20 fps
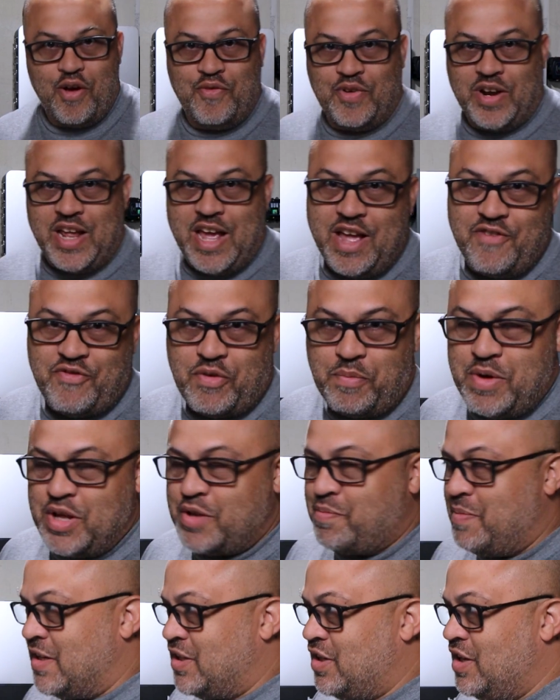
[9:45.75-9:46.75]
hopefully, I haven't
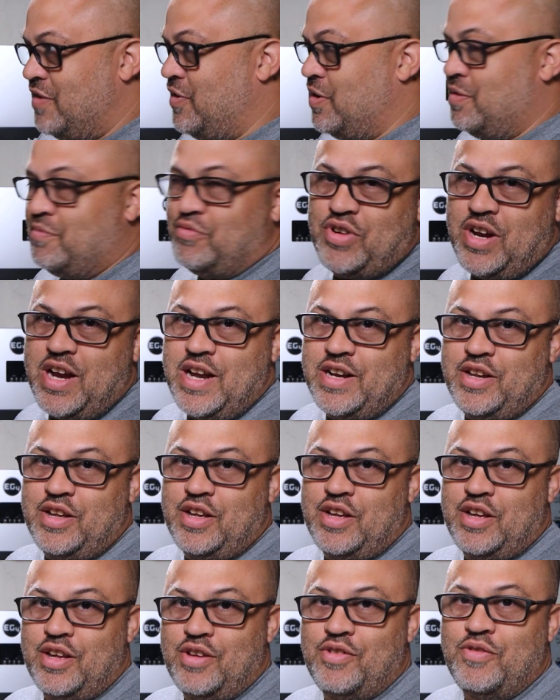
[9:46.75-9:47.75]
messed my stuff up trying
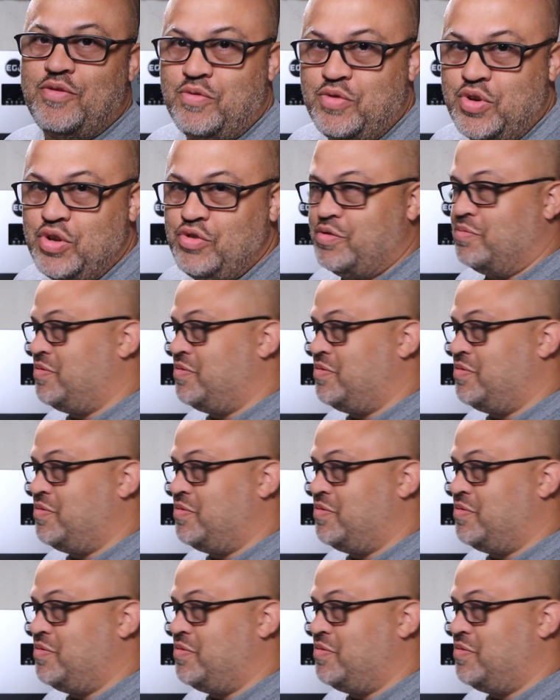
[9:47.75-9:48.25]
to uh, do